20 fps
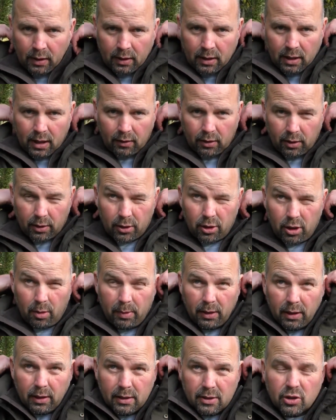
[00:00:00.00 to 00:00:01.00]
I've got a
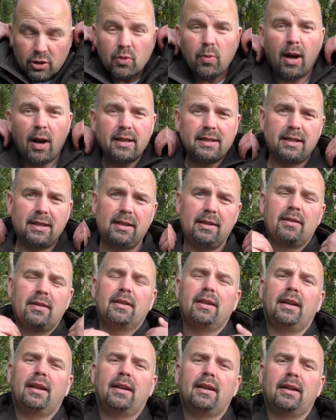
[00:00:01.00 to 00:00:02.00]
couple of Swazi
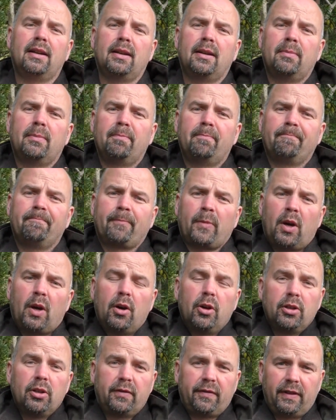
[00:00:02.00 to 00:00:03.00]

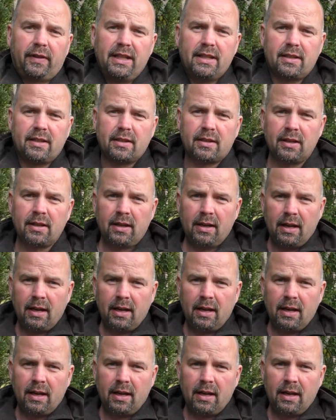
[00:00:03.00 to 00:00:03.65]
hooded fleeces,